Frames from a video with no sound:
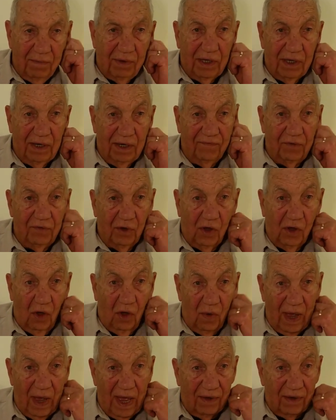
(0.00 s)
But if you
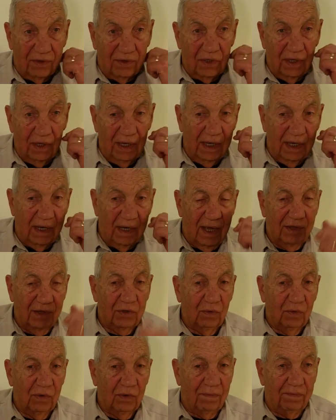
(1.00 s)
go out and you hit
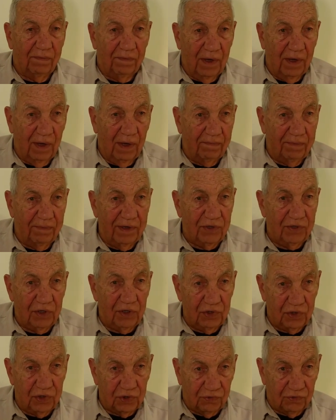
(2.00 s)
onto a, a
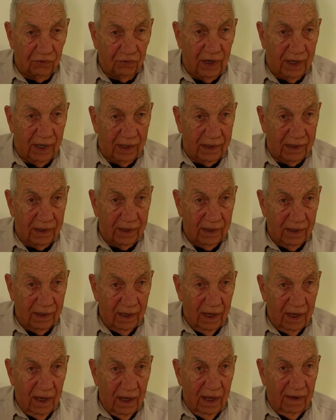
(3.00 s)
busy streak,
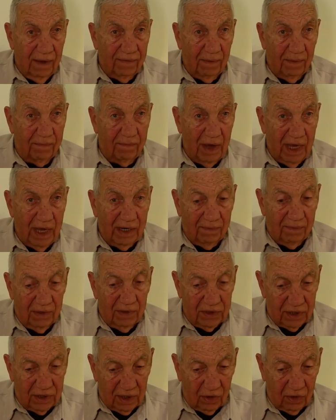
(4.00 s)
the bottom
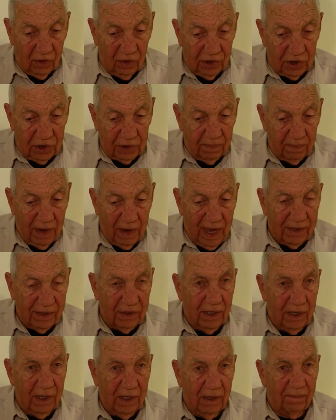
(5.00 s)
is a good spot.
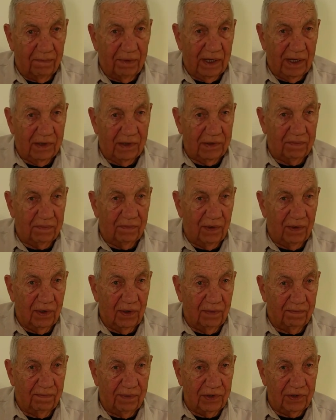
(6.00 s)
You hit a big
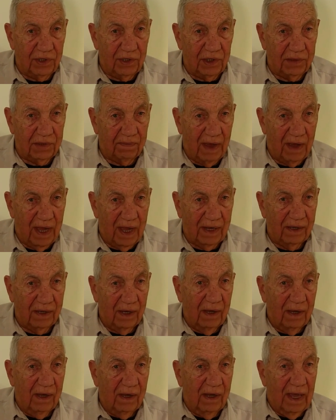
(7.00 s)
busy spot,
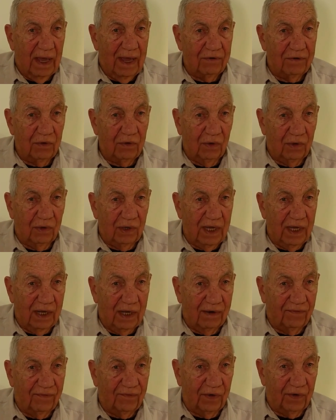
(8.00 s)
and you could get
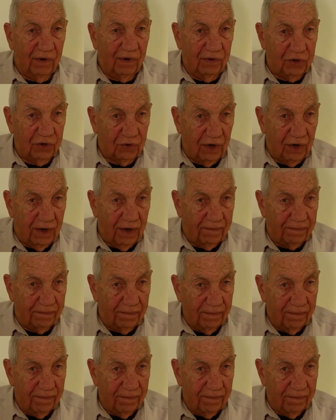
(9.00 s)
a full trip